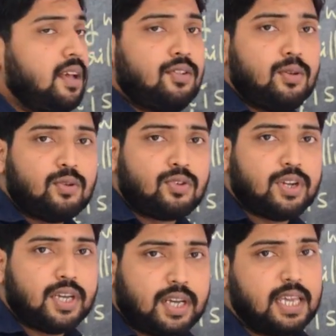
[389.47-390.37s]
is used
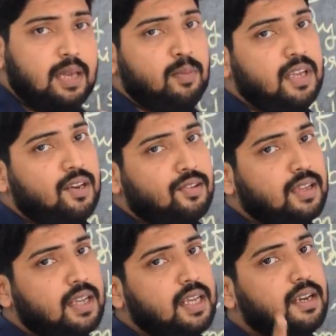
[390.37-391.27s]
to, he
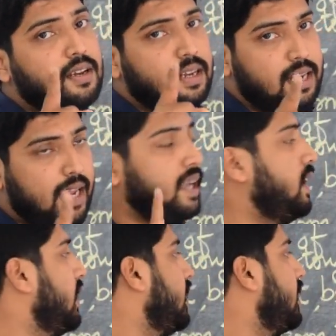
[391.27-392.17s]
means the
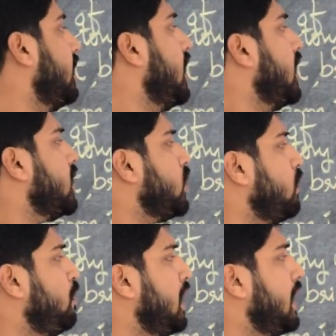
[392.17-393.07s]
tiger
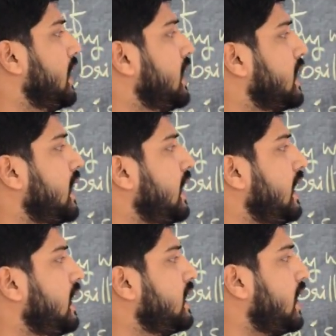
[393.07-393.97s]
should be lurking
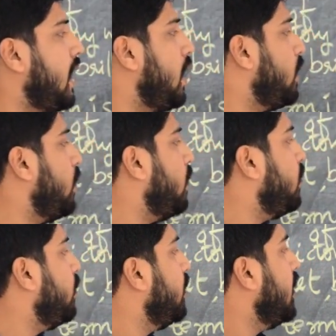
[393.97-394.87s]
in shadow,
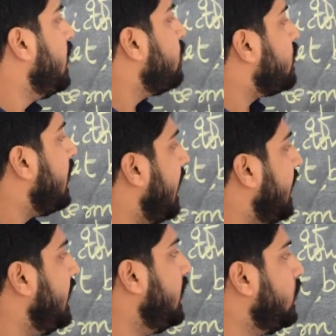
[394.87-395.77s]

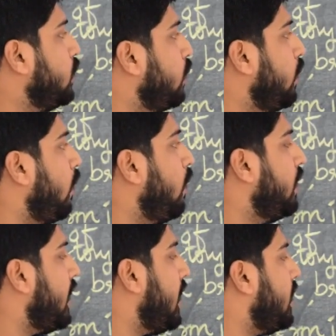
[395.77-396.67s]
sliding through long
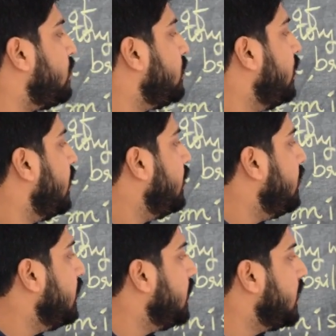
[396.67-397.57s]
grass
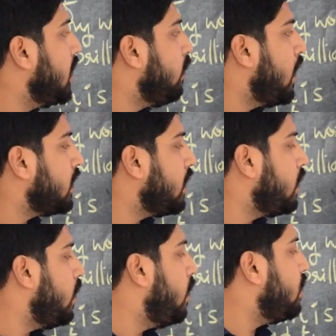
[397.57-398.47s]
near the
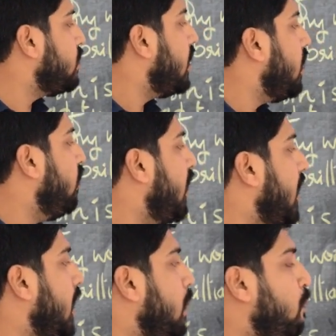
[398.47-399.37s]
waterholes
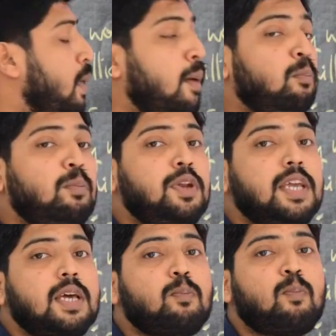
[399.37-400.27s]
where plum
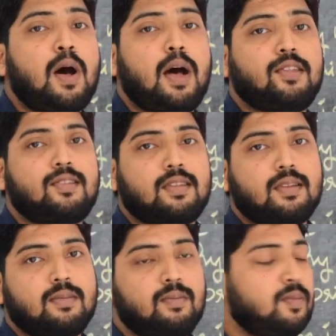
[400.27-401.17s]
deer pass.